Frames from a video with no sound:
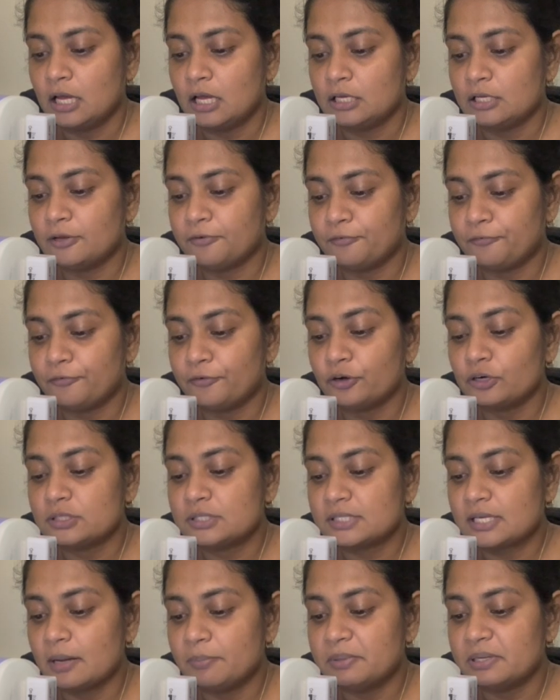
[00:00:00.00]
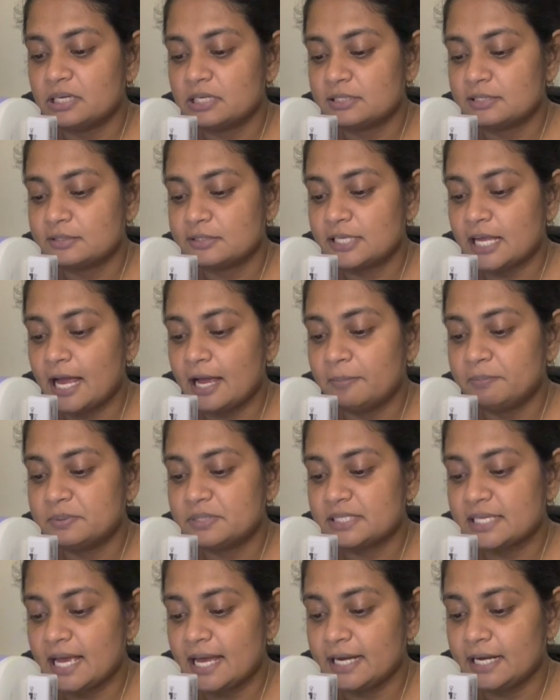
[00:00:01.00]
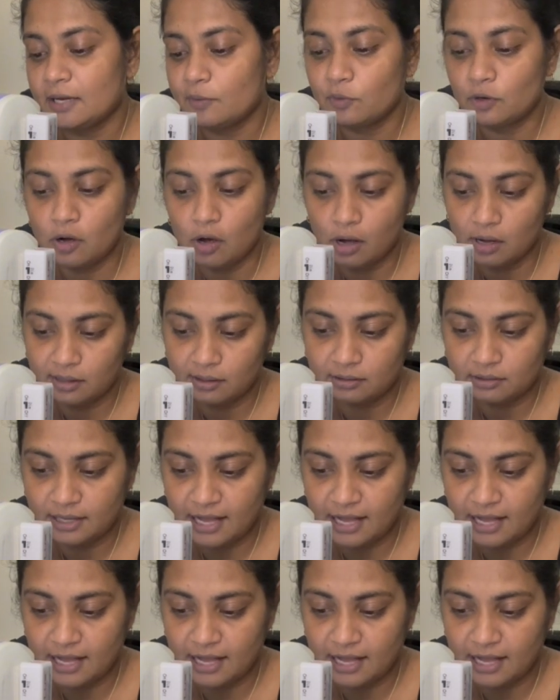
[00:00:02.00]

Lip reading: the first couple of steps and they were all